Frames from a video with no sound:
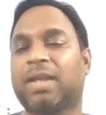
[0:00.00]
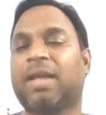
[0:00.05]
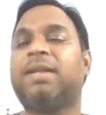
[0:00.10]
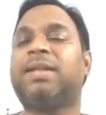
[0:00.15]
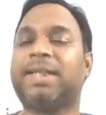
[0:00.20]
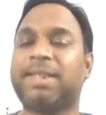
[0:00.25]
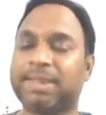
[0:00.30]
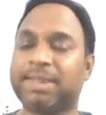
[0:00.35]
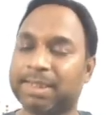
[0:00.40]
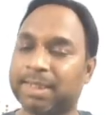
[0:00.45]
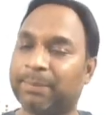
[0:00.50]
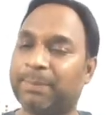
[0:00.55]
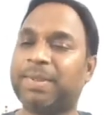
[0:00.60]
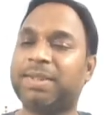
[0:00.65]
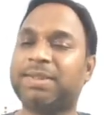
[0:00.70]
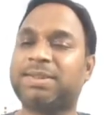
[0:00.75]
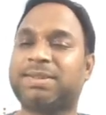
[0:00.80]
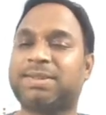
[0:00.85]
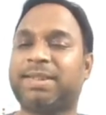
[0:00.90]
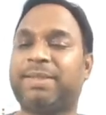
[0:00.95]
The
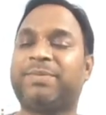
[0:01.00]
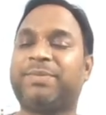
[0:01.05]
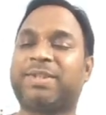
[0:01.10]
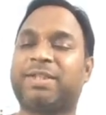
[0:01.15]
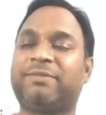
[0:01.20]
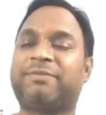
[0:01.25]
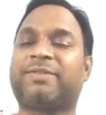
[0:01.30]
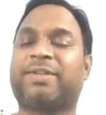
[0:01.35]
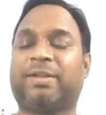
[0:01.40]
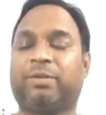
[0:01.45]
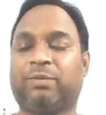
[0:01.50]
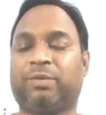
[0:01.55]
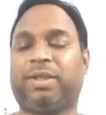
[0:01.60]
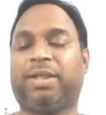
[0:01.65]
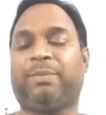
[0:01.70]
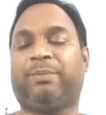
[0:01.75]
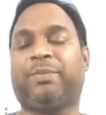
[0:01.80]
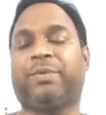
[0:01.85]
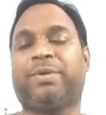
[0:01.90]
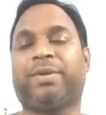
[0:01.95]
numbers themselves are only
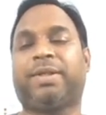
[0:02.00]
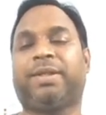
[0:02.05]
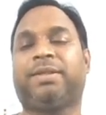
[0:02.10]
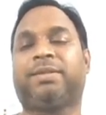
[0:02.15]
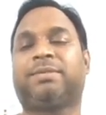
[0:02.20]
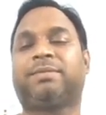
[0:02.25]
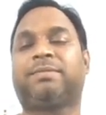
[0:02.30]
important.